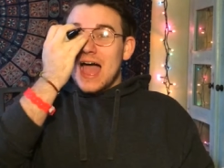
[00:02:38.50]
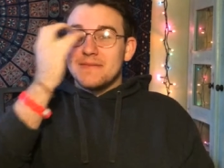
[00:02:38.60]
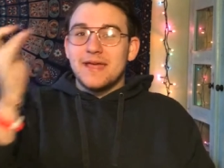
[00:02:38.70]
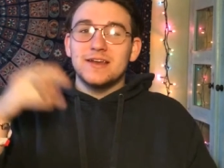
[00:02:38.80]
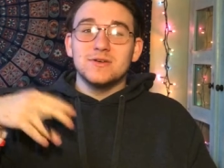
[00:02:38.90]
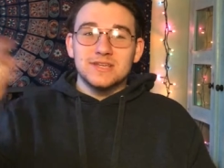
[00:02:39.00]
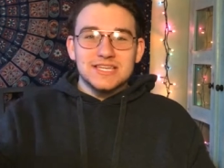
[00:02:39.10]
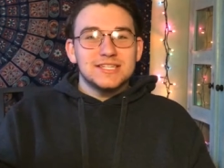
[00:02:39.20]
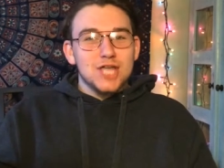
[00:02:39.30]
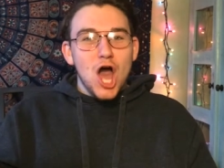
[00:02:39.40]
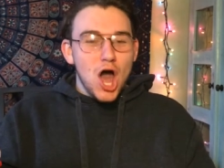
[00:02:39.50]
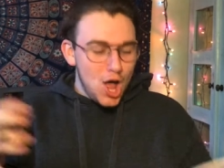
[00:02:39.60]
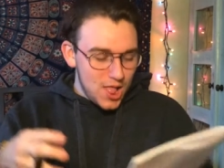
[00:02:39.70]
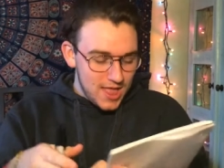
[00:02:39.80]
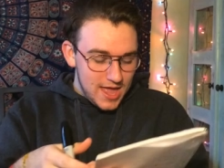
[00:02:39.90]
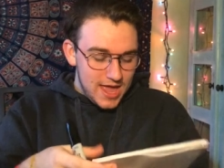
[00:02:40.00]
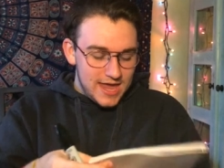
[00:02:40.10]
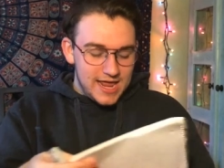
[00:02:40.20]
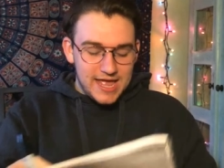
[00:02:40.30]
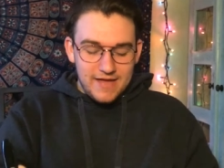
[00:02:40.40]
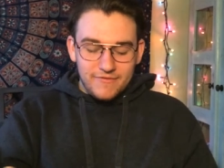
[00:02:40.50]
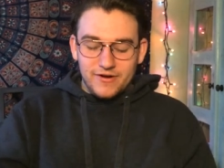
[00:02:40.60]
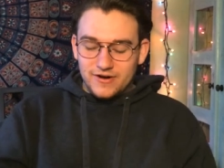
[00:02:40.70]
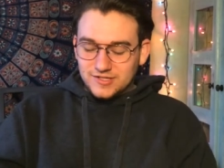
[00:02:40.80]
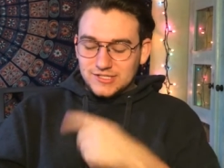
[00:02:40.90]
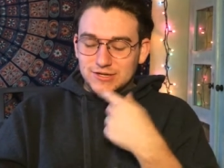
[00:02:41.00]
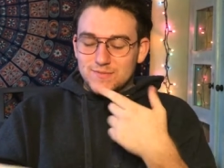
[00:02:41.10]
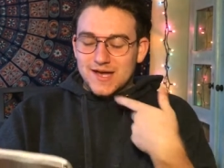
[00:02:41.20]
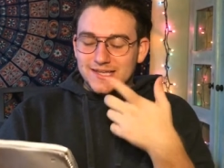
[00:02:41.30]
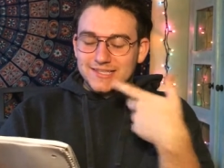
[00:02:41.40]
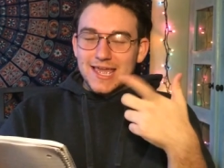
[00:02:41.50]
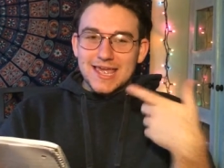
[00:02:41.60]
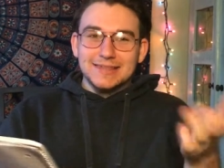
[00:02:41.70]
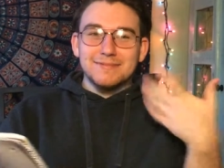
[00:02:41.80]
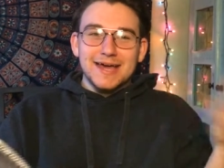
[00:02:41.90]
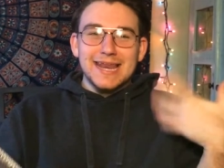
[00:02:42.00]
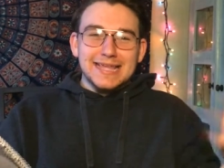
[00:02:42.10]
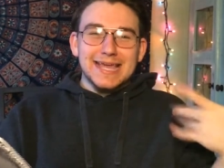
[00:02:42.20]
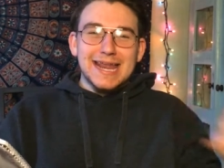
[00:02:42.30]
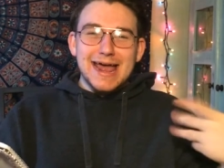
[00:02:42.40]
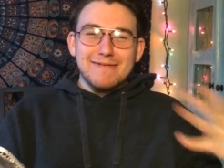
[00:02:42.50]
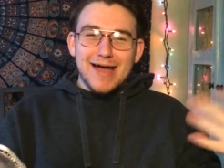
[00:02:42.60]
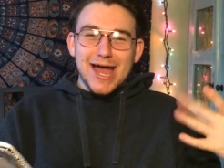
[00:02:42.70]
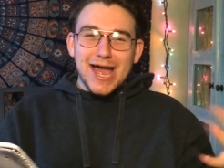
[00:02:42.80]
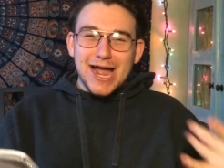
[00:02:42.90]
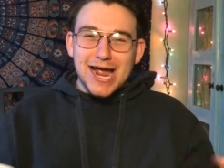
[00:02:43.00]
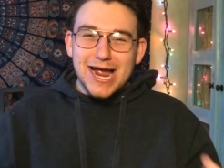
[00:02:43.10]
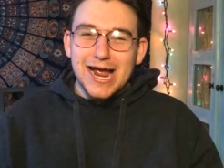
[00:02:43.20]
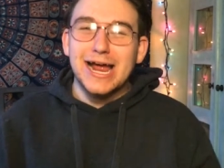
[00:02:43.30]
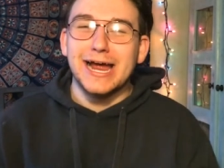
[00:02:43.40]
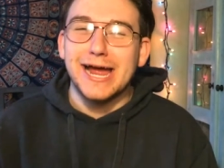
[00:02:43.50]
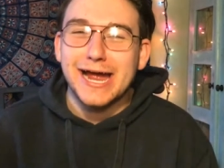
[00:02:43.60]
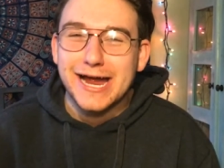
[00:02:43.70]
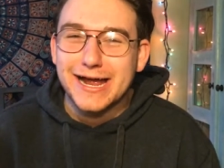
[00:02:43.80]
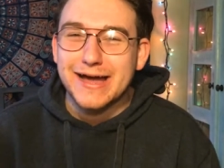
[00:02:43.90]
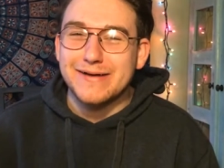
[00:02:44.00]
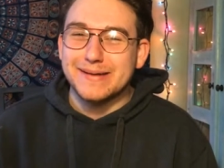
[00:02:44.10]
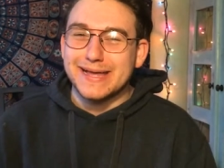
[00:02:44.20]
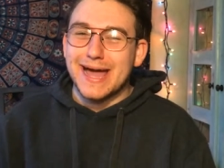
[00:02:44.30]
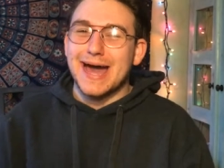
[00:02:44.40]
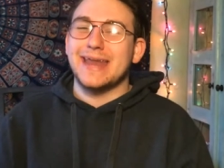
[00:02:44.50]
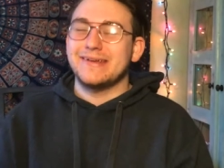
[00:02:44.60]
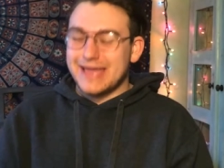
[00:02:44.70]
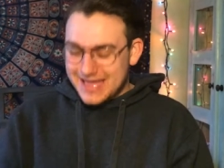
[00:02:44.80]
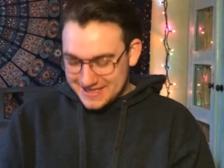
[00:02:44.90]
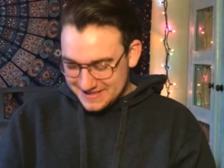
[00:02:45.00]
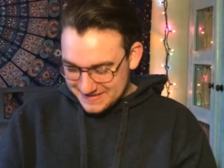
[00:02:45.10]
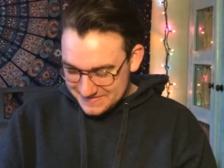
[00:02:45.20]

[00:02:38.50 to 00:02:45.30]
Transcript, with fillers: I made her really tall, and I gave her her two buck teas, but it didn't work! oh my god, okay.